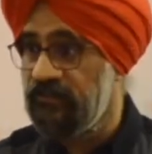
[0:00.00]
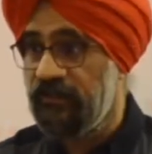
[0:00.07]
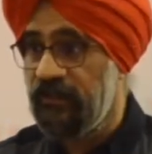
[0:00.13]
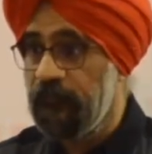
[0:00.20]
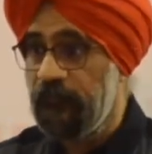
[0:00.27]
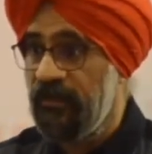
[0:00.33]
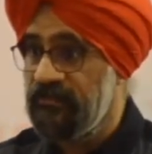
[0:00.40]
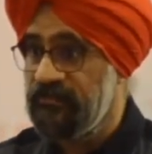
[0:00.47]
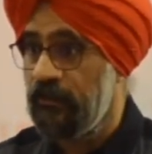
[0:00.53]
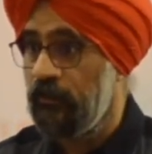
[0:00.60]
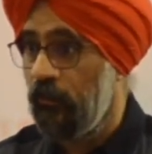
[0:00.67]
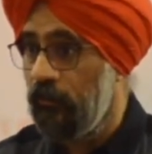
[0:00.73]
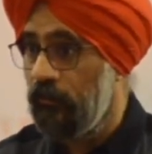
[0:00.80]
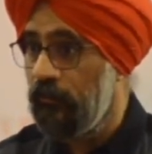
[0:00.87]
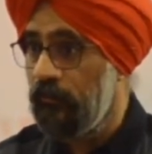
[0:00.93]
3 minutes
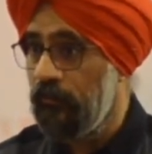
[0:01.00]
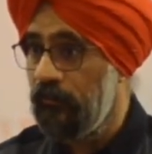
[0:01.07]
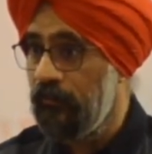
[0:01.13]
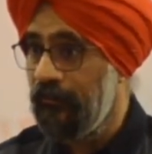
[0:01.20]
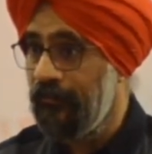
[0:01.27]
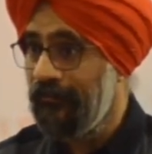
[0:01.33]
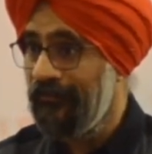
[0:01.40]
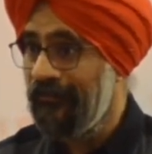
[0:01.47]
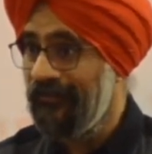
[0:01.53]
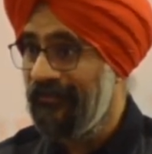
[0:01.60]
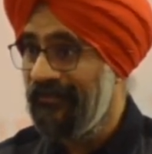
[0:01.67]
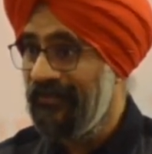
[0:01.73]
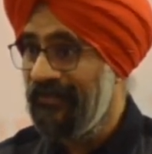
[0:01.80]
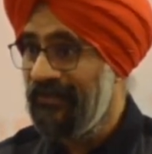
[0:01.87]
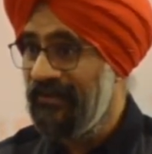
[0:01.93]
ago,
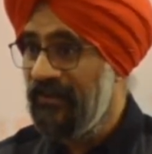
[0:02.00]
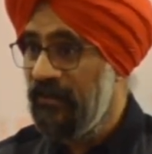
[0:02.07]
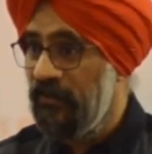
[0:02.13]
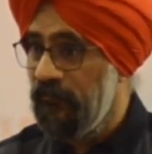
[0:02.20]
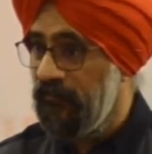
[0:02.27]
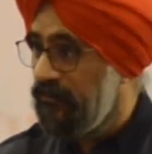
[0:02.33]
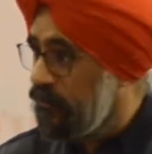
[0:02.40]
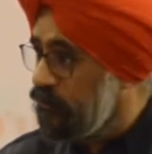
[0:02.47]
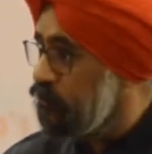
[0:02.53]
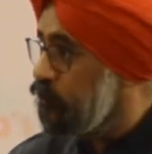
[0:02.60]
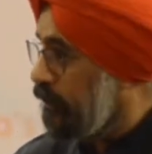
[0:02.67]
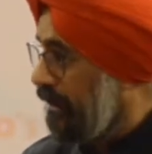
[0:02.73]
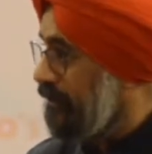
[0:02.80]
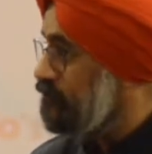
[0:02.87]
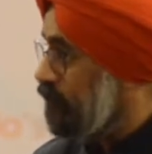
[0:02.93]
with the 2
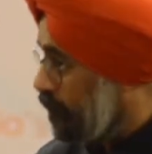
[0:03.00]
cans